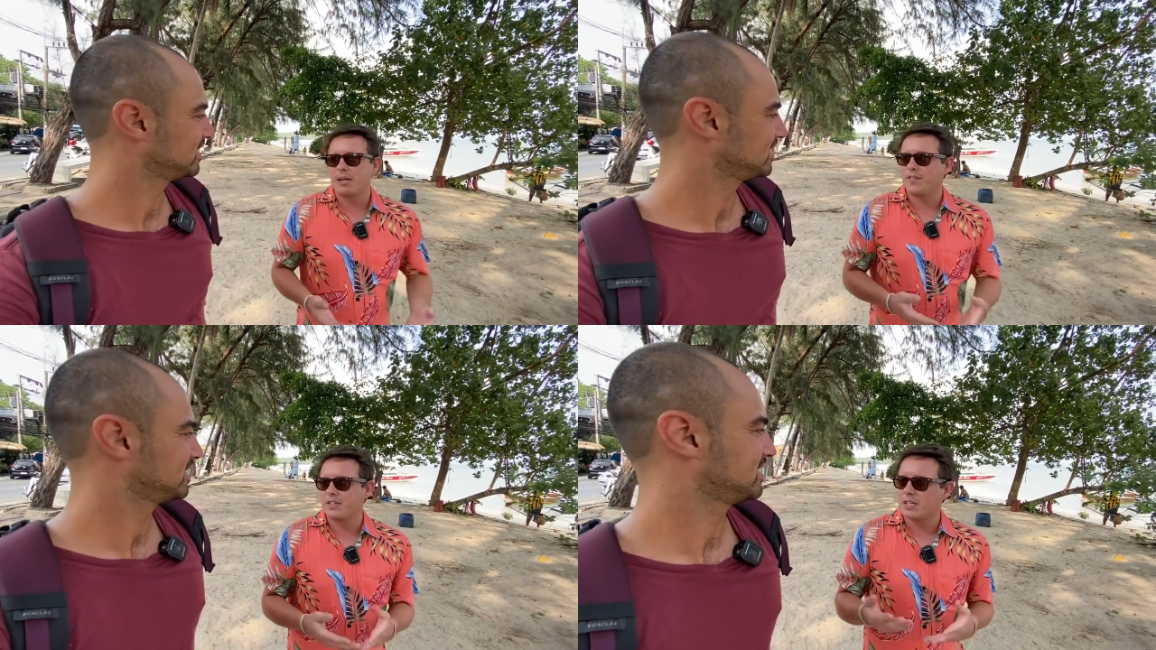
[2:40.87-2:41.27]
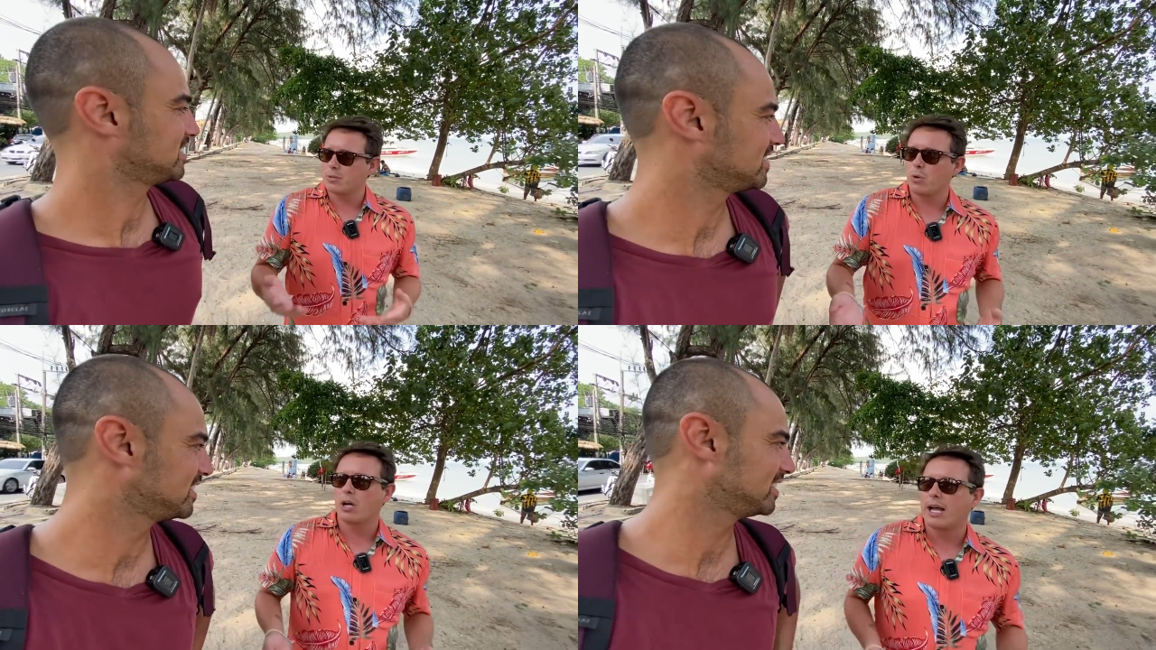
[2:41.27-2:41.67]
Speaker 1: If it
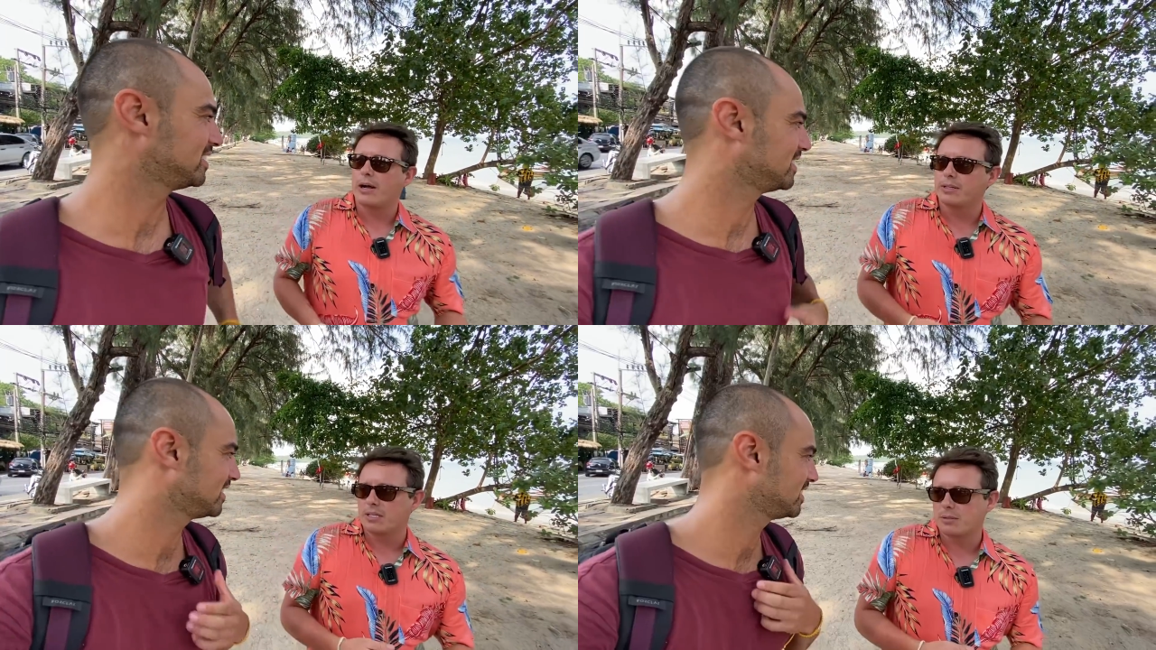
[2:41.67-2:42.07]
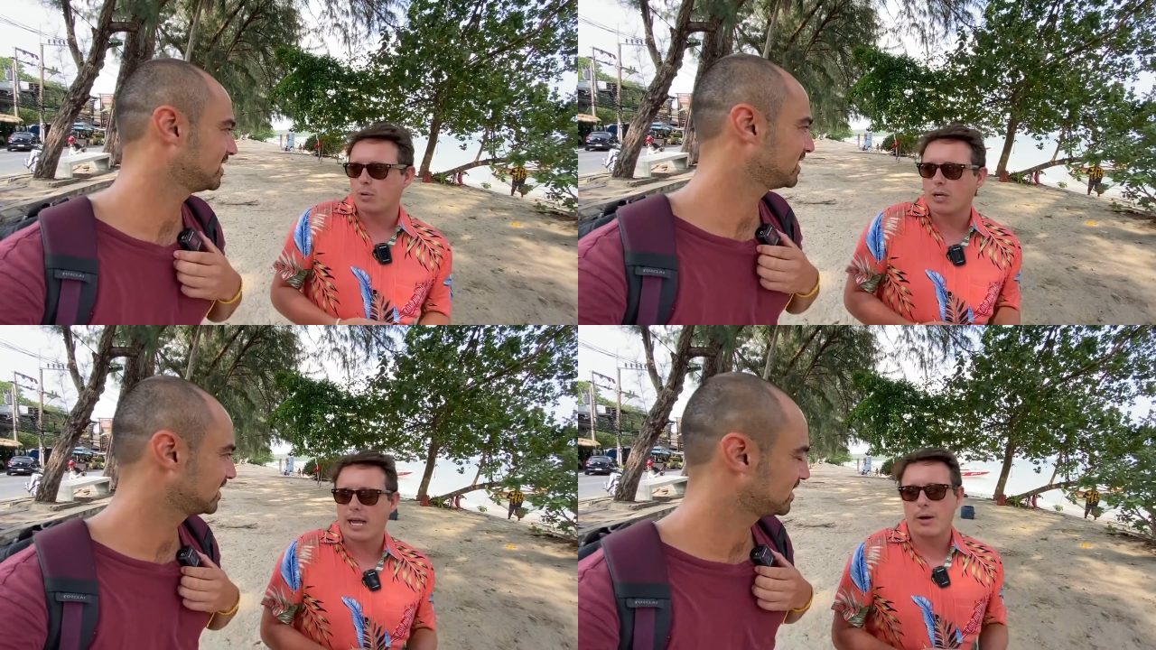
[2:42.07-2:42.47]
doesn't work out, it doesn't
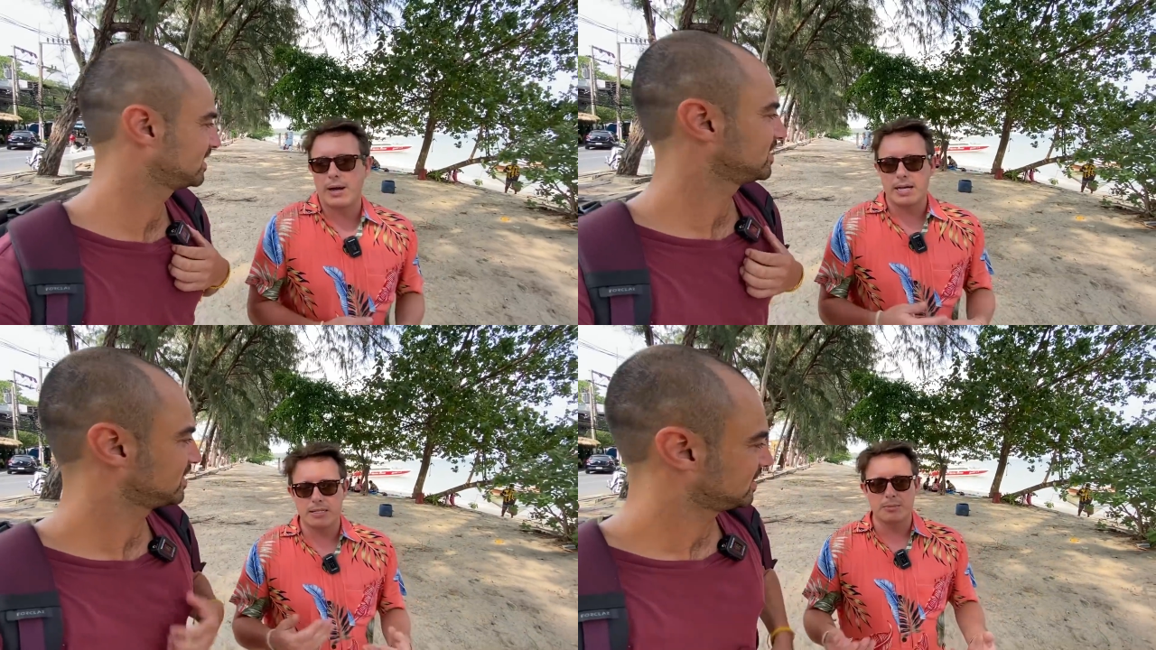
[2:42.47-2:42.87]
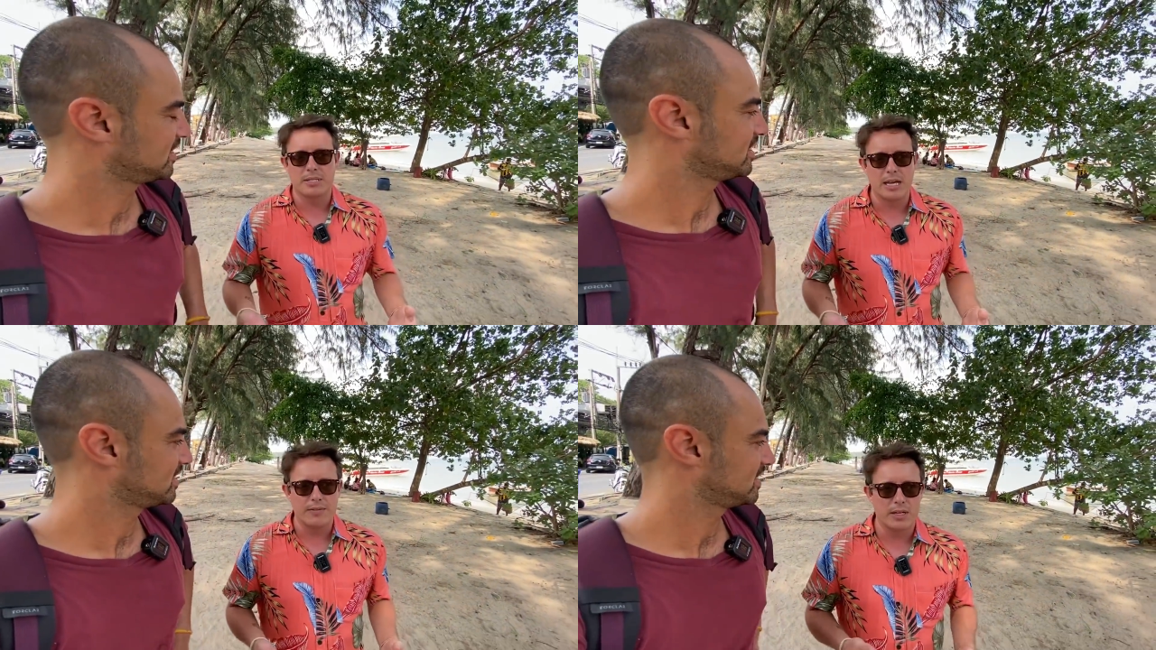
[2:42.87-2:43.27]
work out. I had some
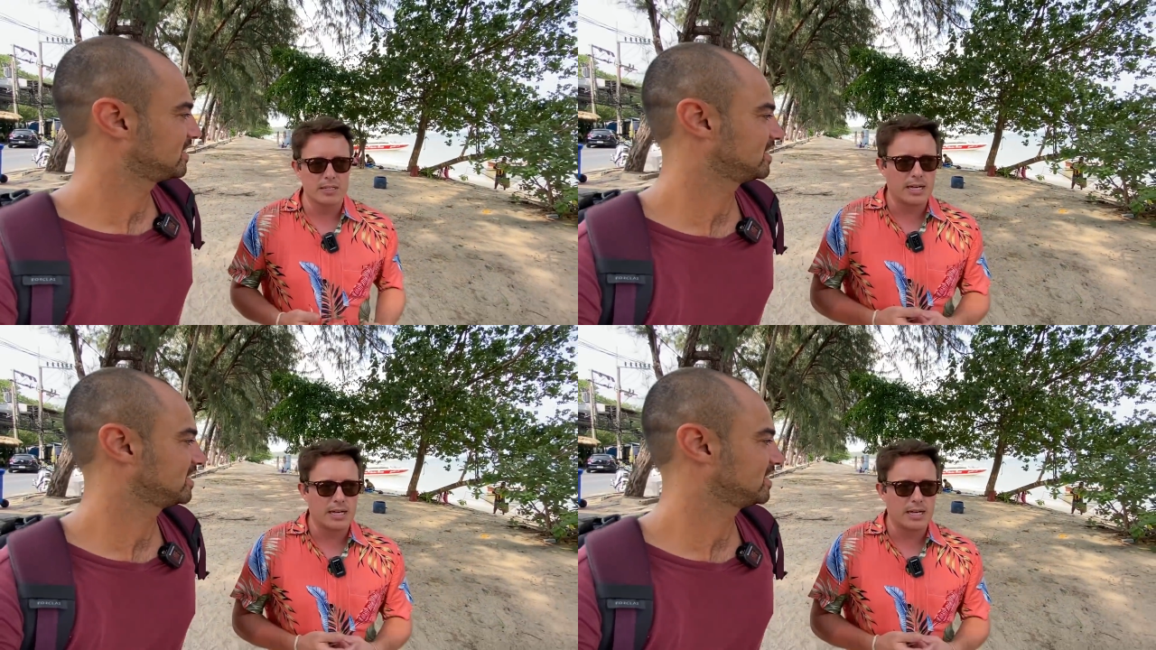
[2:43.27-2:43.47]
savings.